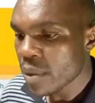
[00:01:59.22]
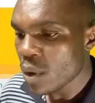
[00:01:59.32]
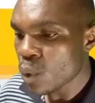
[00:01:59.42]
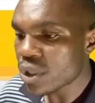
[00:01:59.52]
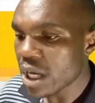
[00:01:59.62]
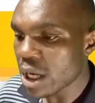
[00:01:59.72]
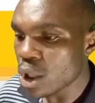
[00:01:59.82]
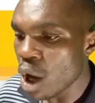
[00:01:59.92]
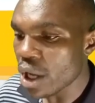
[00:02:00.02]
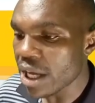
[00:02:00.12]
We'll take
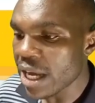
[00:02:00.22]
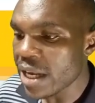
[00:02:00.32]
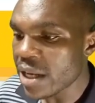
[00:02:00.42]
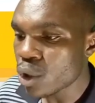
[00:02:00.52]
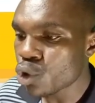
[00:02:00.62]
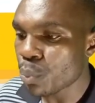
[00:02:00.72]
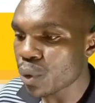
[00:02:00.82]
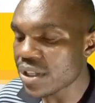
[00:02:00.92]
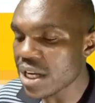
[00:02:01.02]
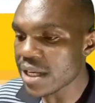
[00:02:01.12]
login to
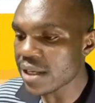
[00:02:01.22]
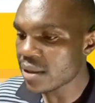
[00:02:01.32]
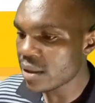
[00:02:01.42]
proceed.